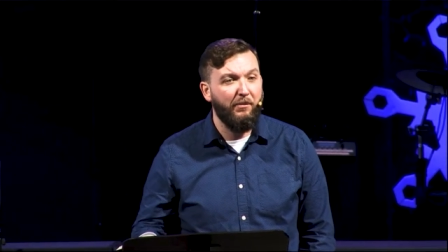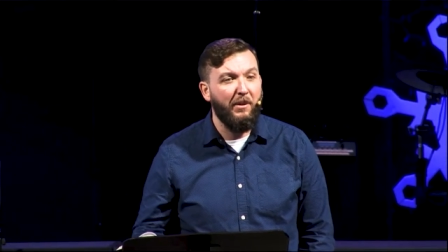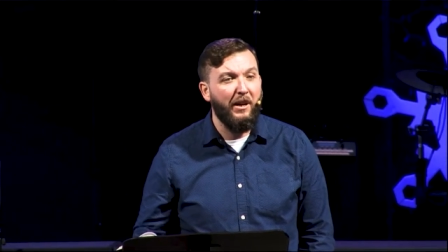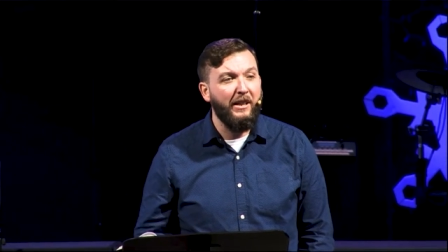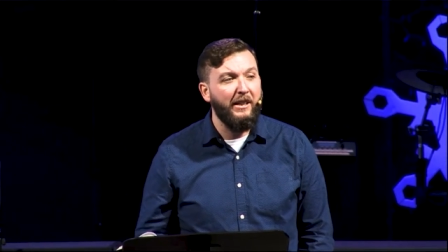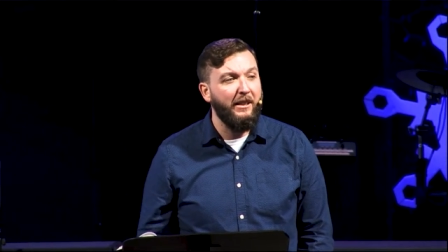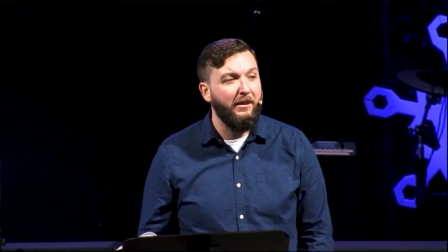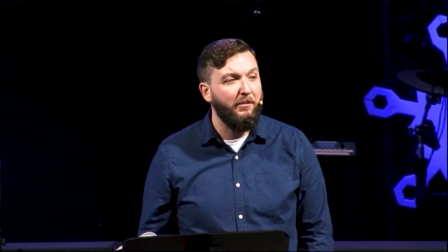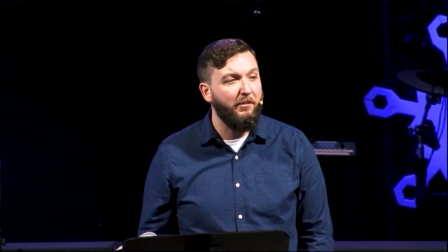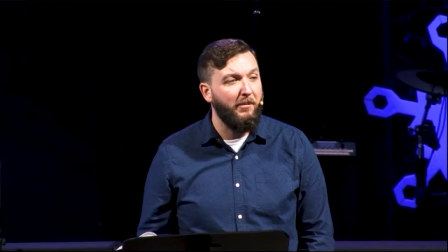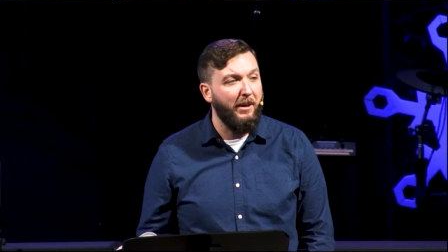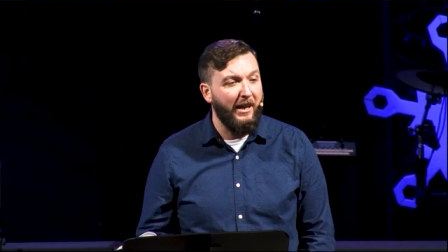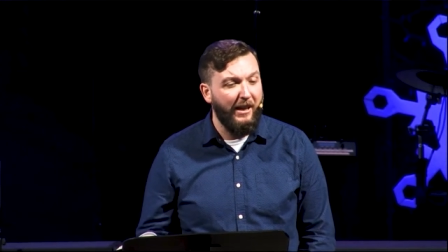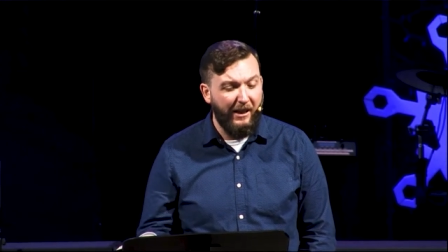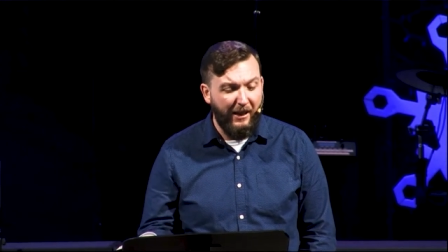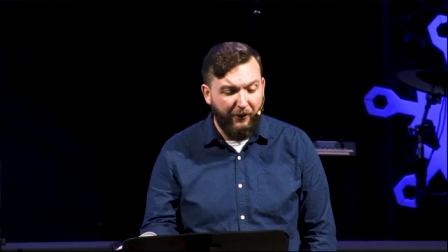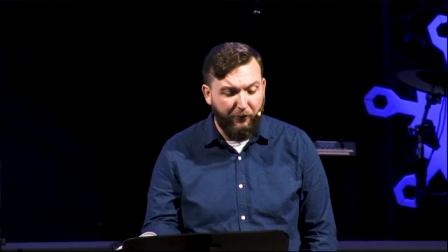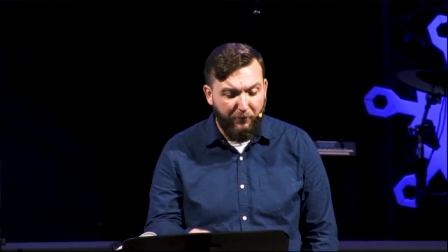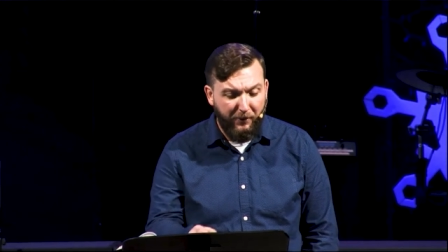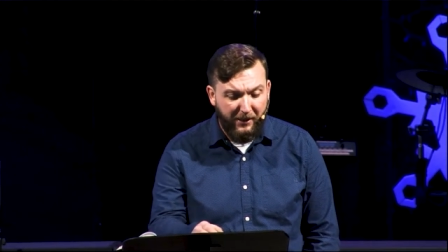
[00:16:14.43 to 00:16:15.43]
money may
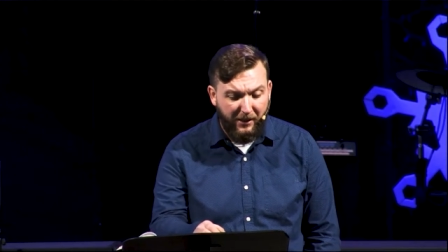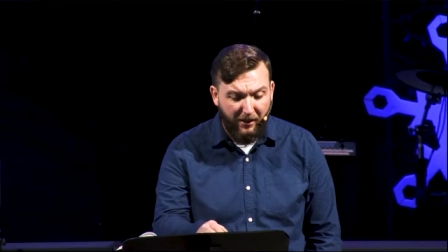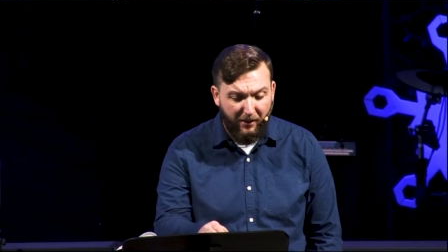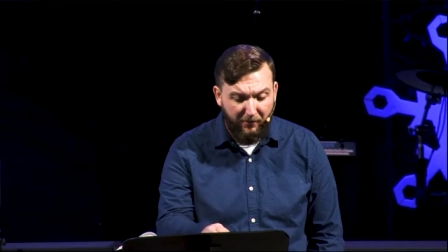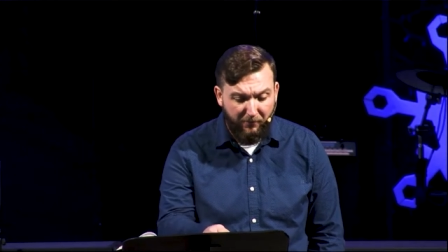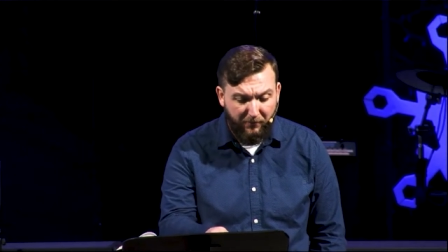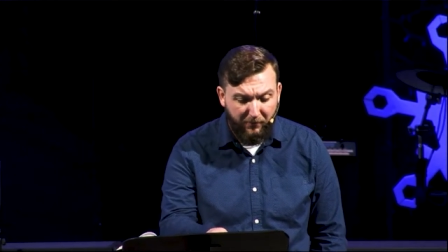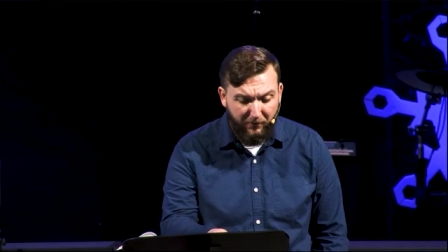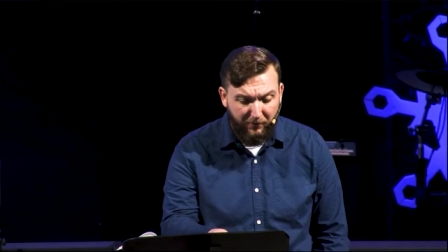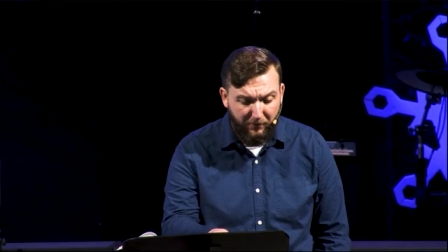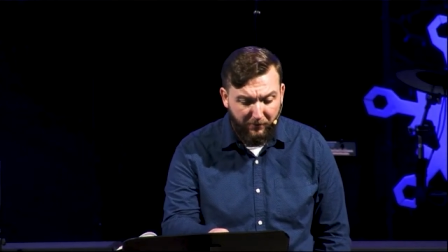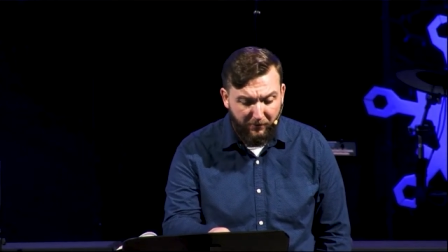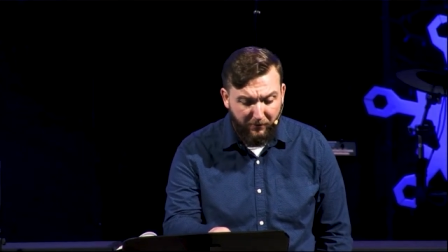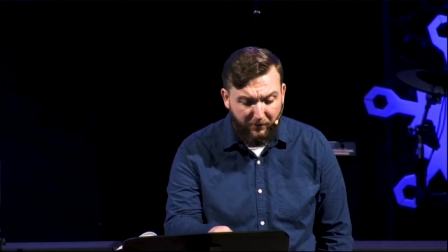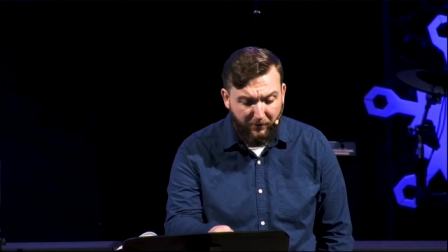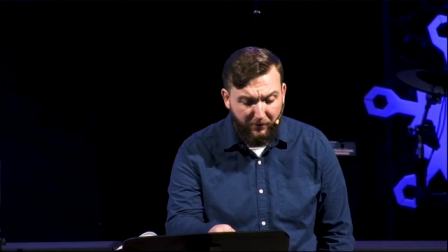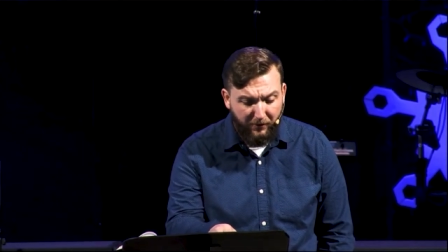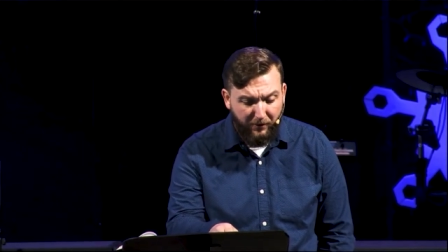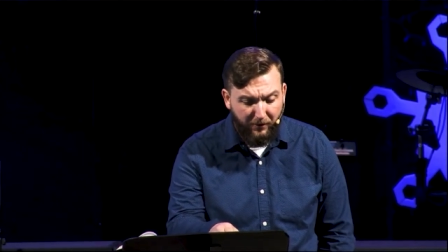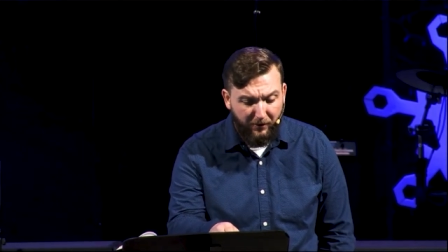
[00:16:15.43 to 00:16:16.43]
have become
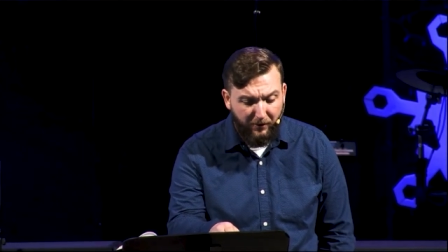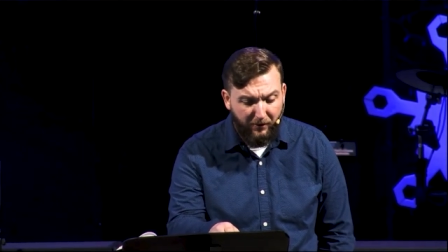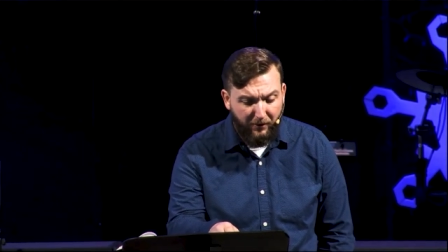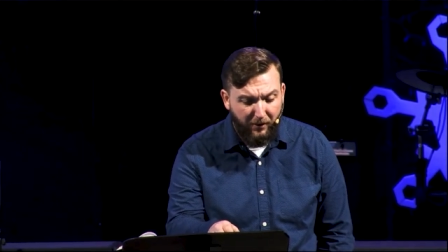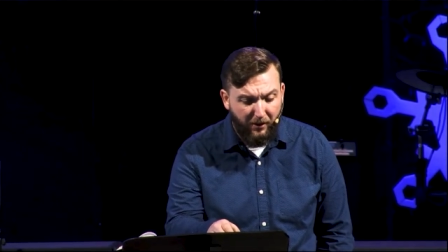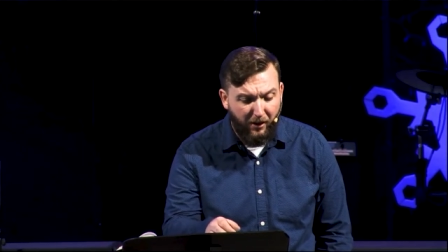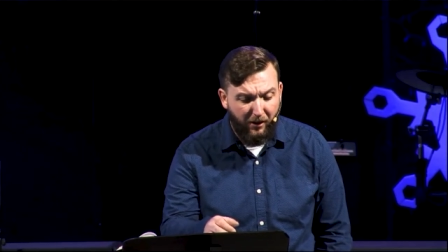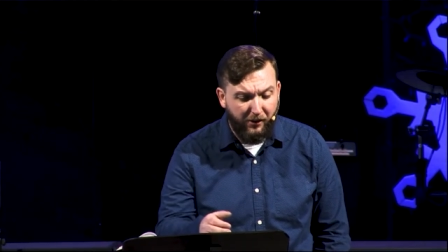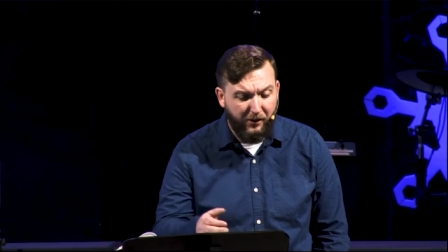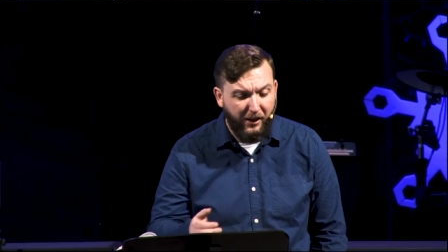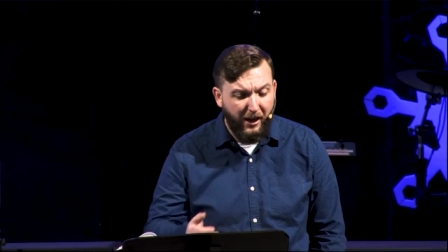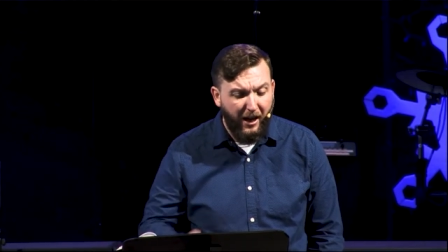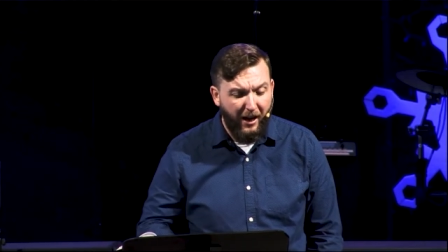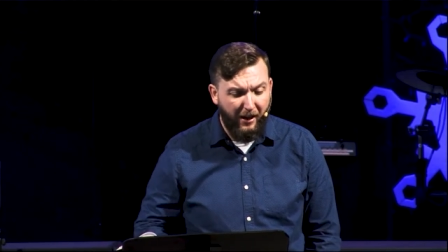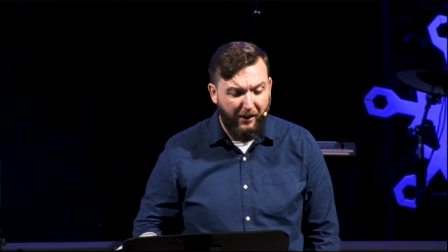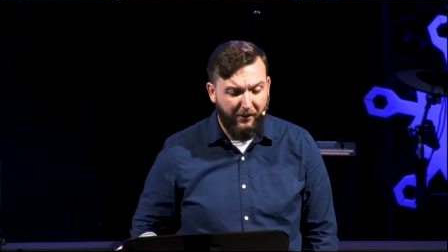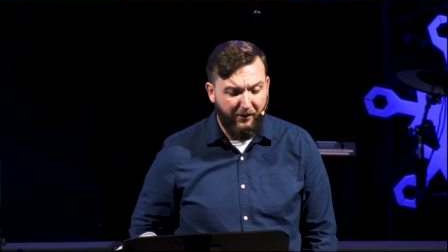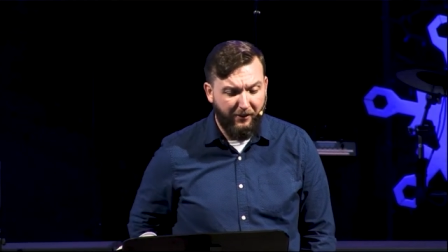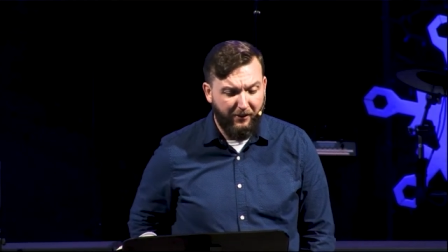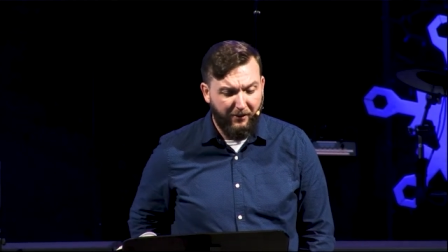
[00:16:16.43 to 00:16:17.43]
our
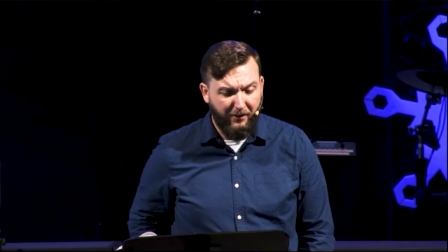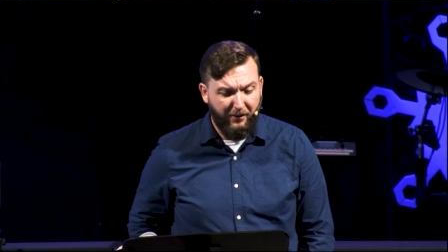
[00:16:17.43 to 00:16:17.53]
God.